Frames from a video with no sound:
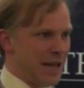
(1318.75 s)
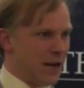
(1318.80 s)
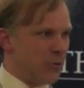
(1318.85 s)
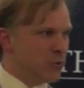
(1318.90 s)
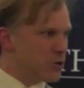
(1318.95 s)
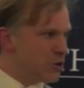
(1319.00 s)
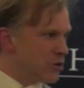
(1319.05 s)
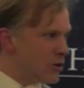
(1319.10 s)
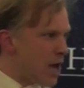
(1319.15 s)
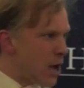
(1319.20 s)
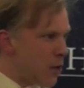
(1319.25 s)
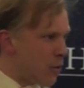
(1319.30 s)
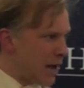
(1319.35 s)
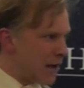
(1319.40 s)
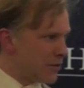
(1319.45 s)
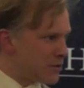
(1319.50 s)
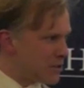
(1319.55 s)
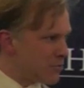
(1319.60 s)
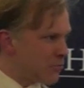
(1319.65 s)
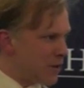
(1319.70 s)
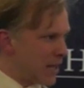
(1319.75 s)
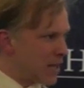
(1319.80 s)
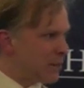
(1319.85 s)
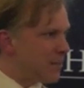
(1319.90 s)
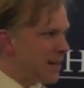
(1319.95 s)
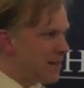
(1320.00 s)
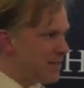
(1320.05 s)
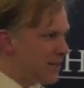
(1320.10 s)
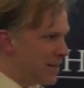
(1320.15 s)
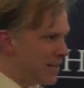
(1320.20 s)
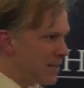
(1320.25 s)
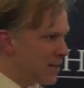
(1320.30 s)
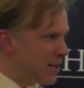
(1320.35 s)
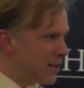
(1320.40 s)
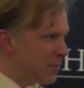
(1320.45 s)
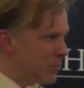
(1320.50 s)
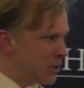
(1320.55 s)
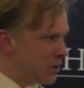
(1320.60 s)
How would you know how to recommend any kind of